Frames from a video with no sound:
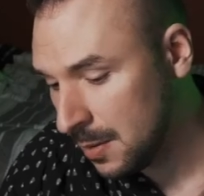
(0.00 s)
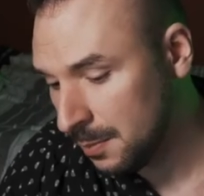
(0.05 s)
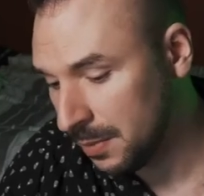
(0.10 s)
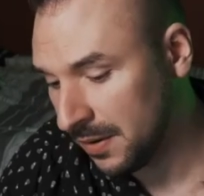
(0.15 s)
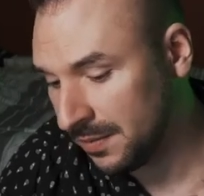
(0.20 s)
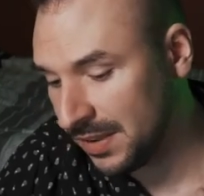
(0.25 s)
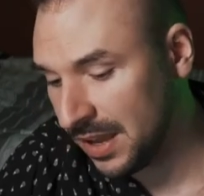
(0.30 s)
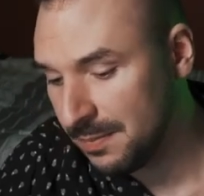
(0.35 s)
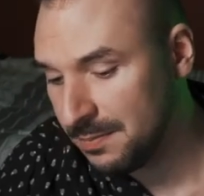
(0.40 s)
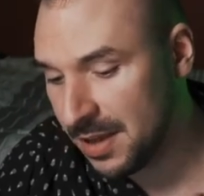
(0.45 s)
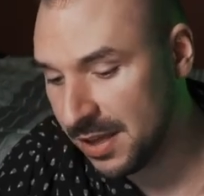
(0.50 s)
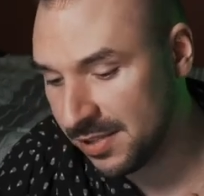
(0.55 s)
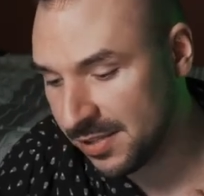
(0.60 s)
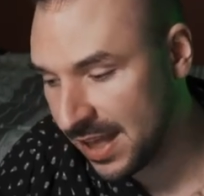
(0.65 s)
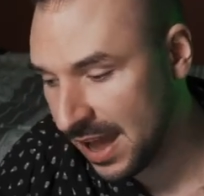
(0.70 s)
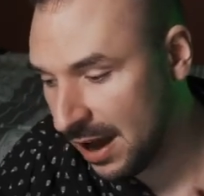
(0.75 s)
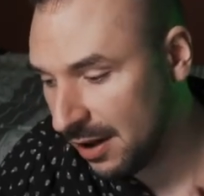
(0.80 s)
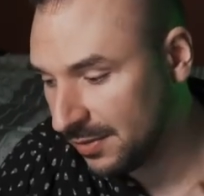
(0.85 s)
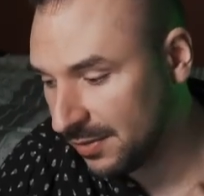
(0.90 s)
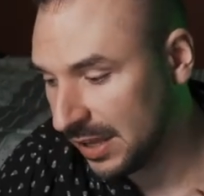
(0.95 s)
But if they miss
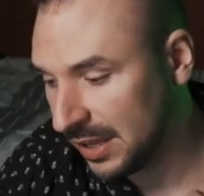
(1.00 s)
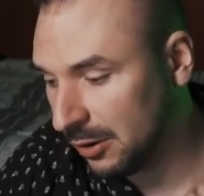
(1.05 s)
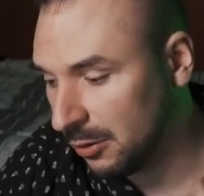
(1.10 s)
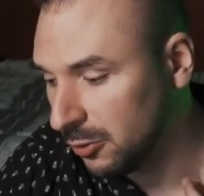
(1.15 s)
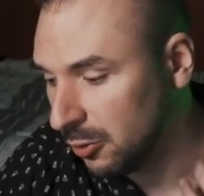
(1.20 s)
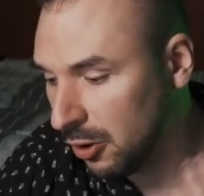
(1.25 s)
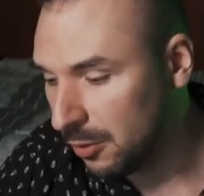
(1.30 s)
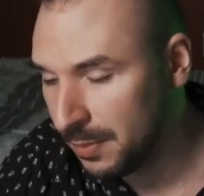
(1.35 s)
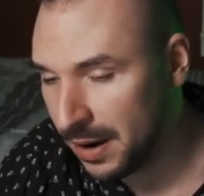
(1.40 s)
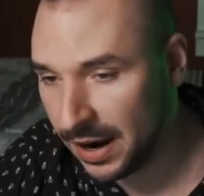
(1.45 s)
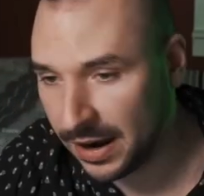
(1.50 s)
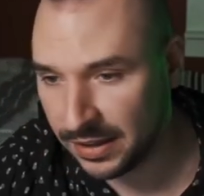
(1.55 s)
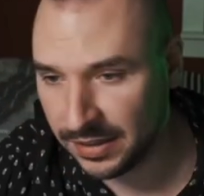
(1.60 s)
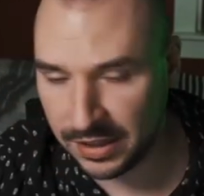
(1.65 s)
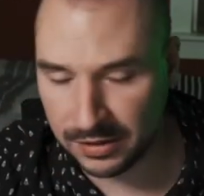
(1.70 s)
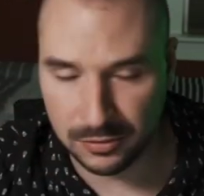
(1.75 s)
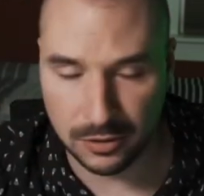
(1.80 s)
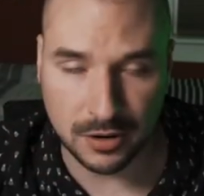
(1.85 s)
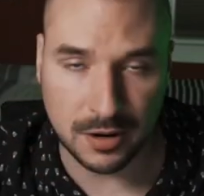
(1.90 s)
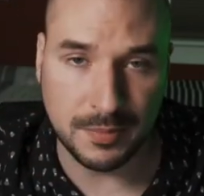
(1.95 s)
out, they don't know about it, they
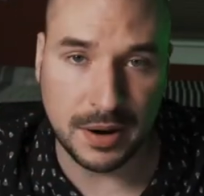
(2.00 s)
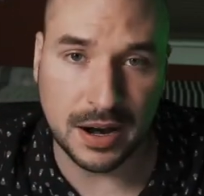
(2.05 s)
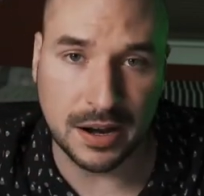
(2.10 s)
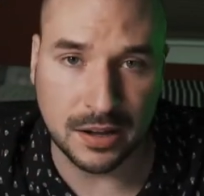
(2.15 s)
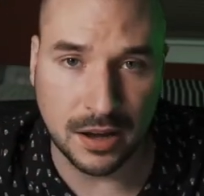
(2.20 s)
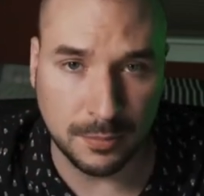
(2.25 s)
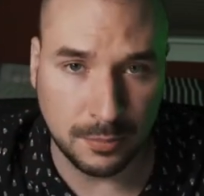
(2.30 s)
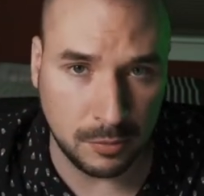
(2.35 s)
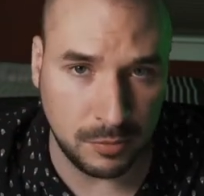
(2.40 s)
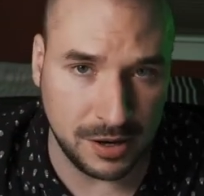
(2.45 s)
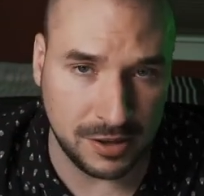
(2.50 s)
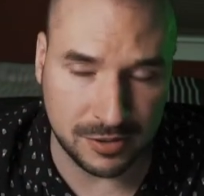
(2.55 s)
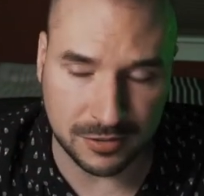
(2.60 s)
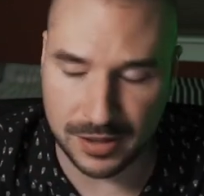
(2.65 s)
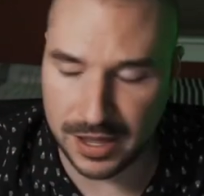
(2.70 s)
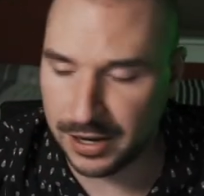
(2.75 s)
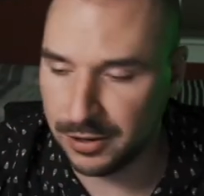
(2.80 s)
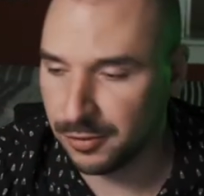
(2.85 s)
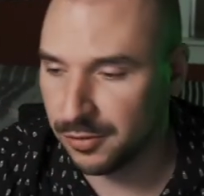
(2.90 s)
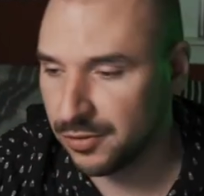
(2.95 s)
learn about it a couple weeks
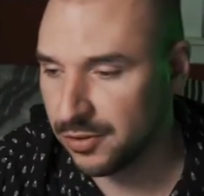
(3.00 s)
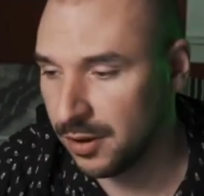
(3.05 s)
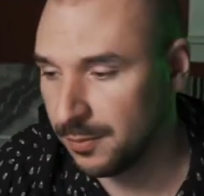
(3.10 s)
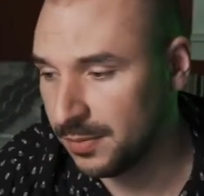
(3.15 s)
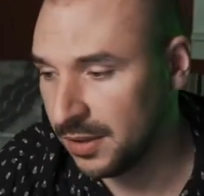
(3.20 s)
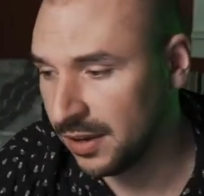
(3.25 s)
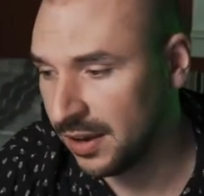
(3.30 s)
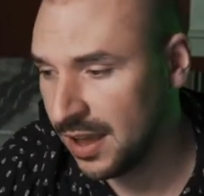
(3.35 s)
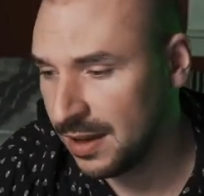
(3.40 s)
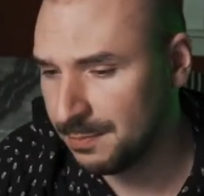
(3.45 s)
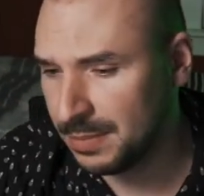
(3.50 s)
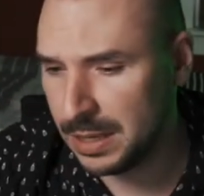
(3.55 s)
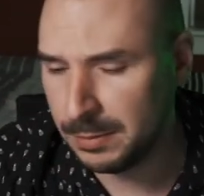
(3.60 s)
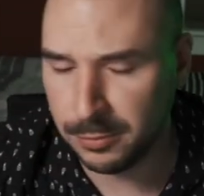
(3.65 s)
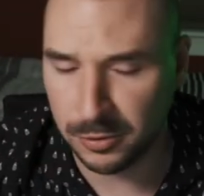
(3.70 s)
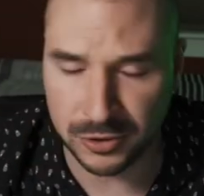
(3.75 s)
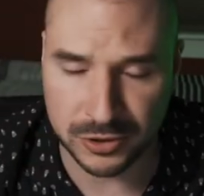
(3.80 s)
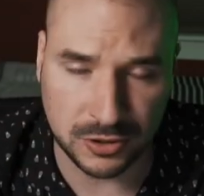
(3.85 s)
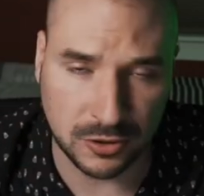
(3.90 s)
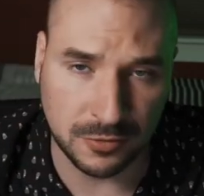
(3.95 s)
later or something, and
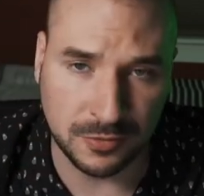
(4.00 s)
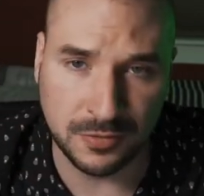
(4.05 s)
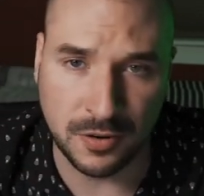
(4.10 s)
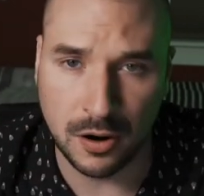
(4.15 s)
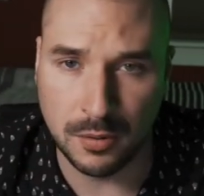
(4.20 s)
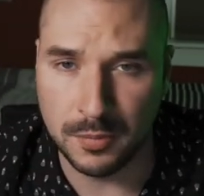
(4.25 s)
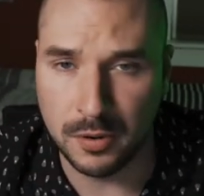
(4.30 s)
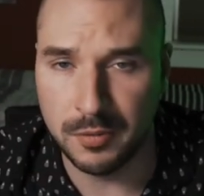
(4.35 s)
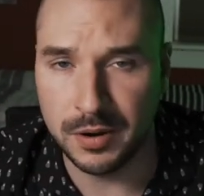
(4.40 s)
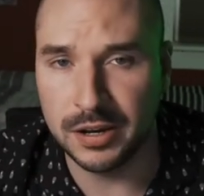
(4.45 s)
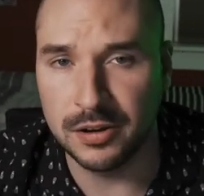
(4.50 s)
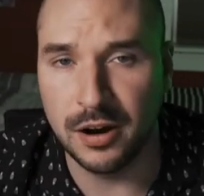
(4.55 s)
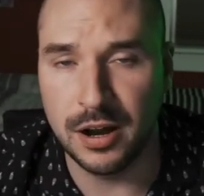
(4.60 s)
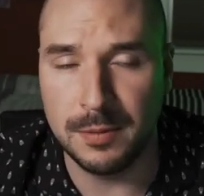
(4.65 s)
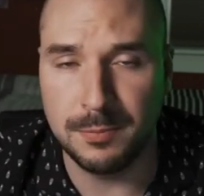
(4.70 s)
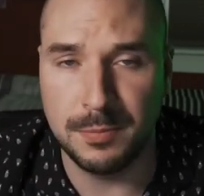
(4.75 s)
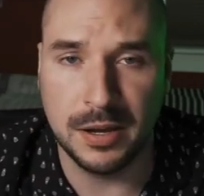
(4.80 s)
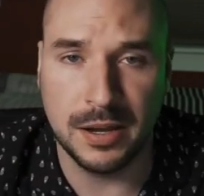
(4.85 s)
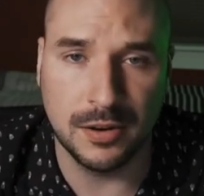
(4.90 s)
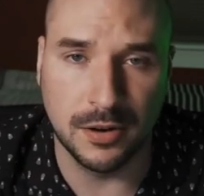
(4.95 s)
people are still FOMOing and
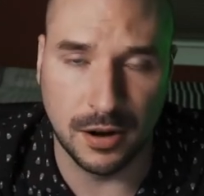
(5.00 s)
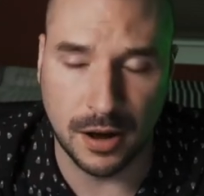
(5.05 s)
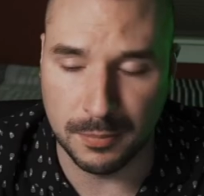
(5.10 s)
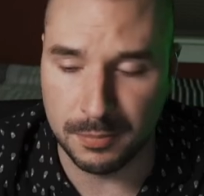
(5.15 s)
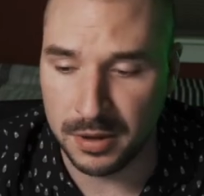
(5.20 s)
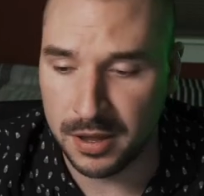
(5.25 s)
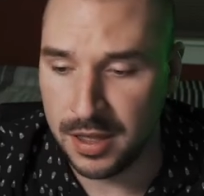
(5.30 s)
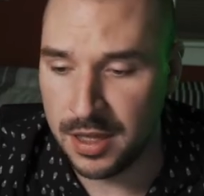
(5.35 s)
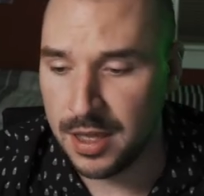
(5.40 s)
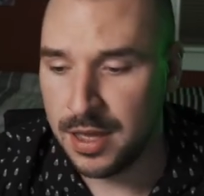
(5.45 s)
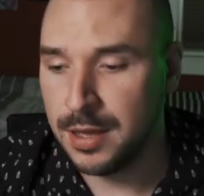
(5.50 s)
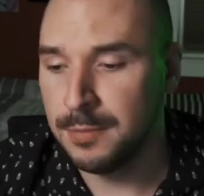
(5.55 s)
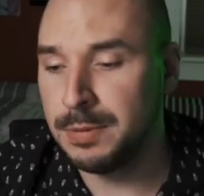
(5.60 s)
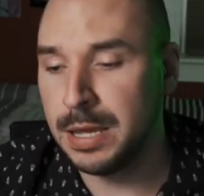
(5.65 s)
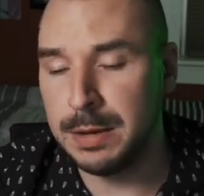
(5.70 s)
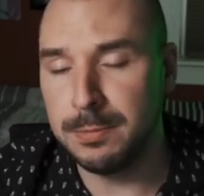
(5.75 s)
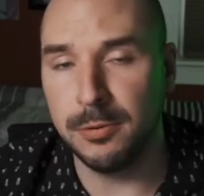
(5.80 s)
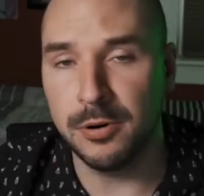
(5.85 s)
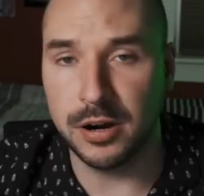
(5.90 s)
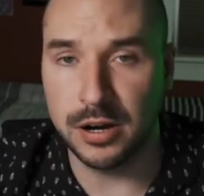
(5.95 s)
hyping it up,
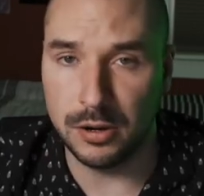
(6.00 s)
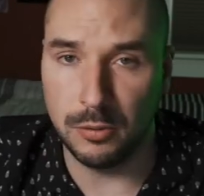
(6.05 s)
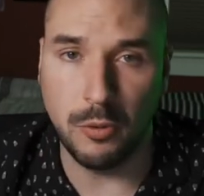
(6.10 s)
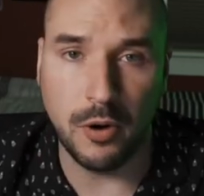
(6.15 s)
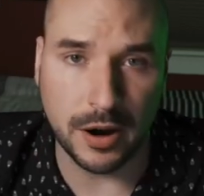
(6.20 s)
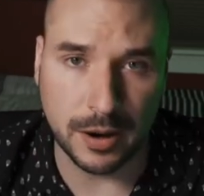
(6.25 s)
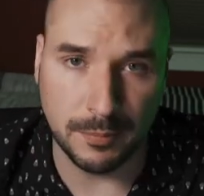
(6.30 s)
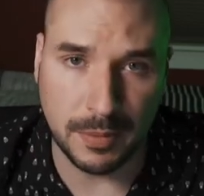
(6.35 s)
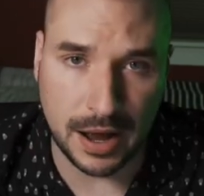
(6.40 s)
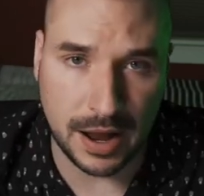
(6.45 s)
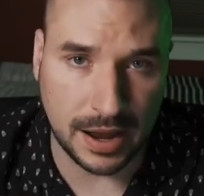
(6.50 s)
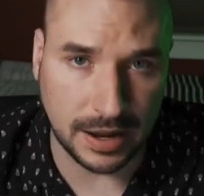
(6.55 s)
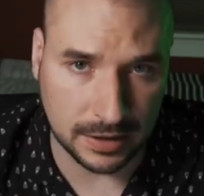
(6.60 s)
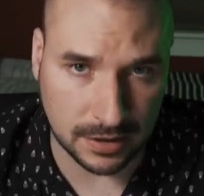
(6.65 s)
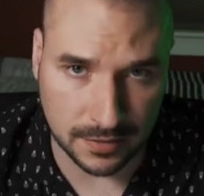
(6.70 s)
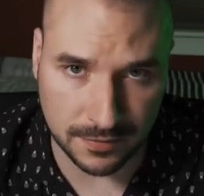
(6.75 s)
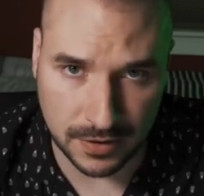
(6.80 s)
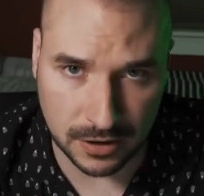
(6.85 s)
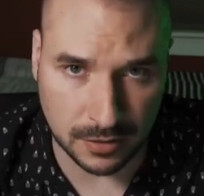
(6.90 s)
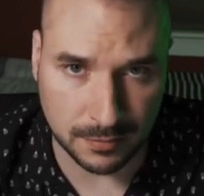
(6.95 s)
people are going to want to buy in
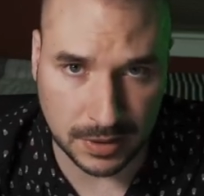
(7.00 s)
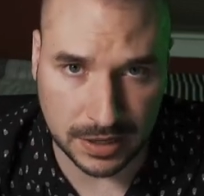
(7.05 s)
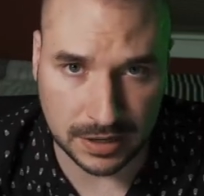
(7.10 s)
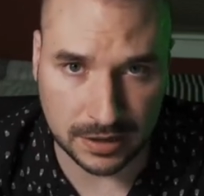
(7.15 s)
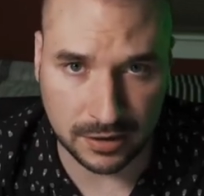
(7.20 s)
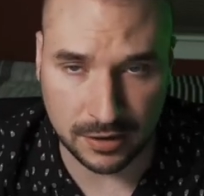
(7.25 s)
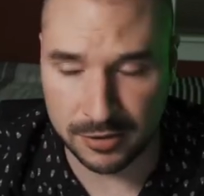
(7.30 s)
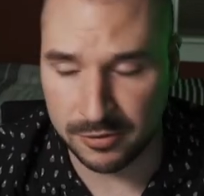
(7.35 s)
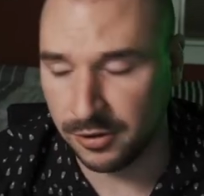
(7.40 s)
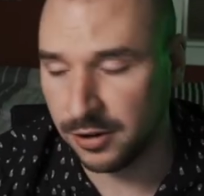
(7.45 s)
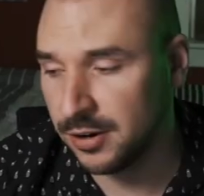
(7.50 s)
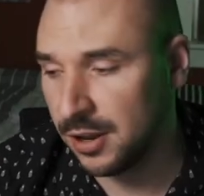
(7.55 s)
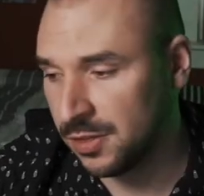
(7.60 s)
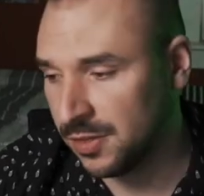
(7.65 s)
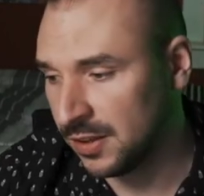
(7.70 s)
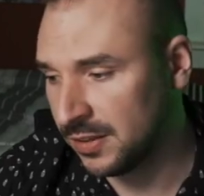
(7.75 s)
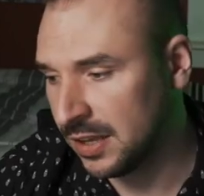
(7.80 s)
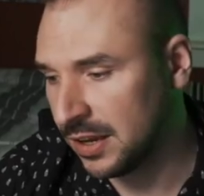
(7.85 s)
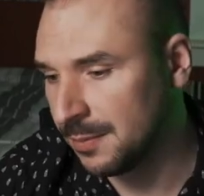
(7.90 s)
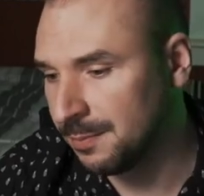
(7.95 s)
the very beginning because they're going to
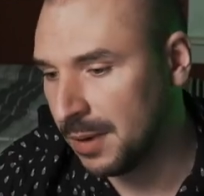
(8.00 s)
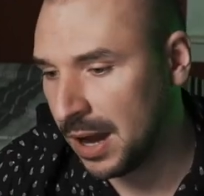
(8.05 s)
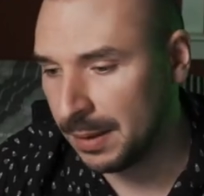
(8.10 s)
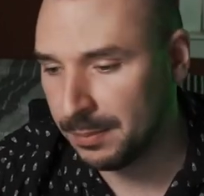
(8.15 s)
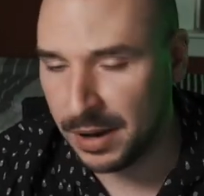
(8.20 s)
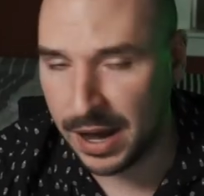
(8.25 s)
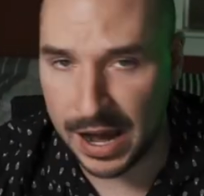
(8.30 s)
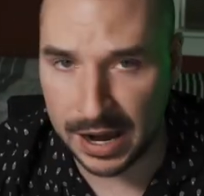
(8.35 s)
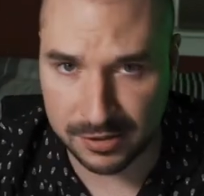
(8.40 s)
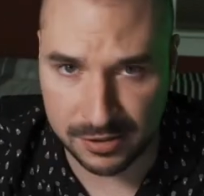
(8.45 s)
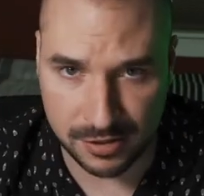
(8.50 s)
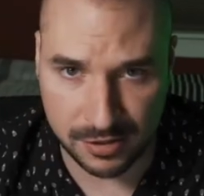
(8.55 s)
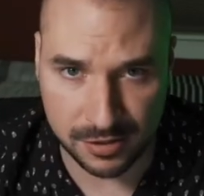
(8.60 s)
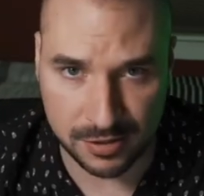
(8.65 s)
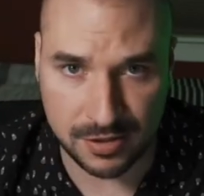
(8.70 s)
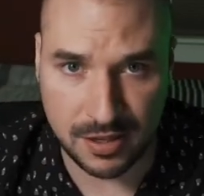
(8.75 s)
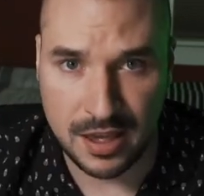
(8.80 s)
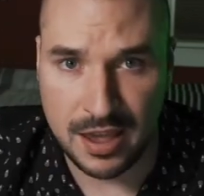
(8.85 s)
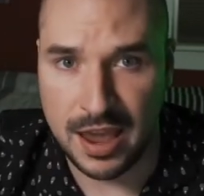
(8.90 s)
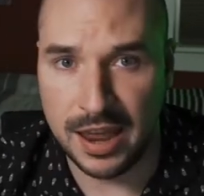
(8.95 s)
think they can buy
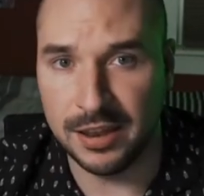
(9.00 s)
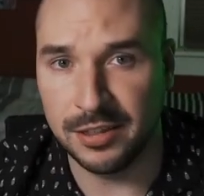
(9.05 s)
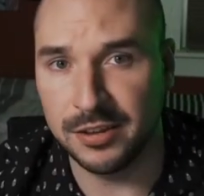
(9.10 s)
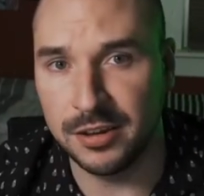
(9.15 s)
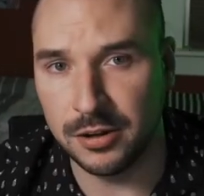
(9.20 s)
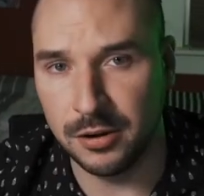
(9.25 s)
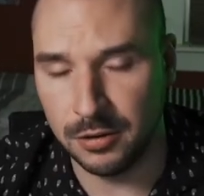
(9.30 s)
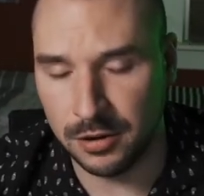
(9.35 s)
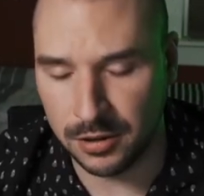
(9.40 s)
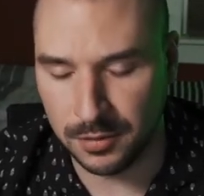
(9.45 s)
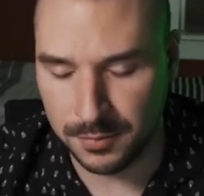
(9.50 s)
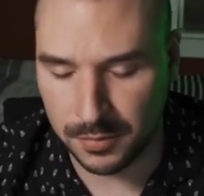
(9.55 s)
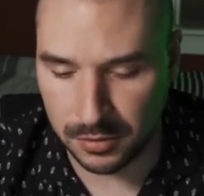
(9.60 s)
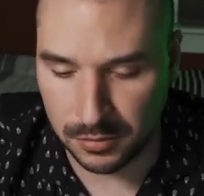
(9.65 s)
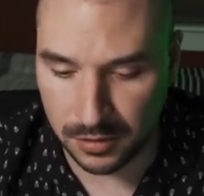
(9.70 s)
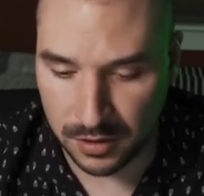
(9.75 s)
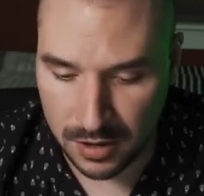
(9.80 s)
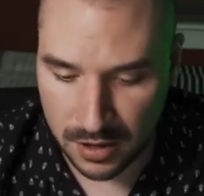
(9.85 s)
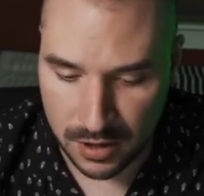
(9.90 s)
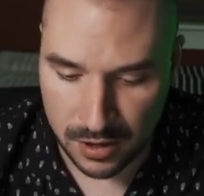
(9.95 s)
boxes, and it's going to go to the
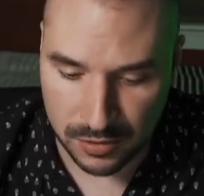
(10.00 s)
moon.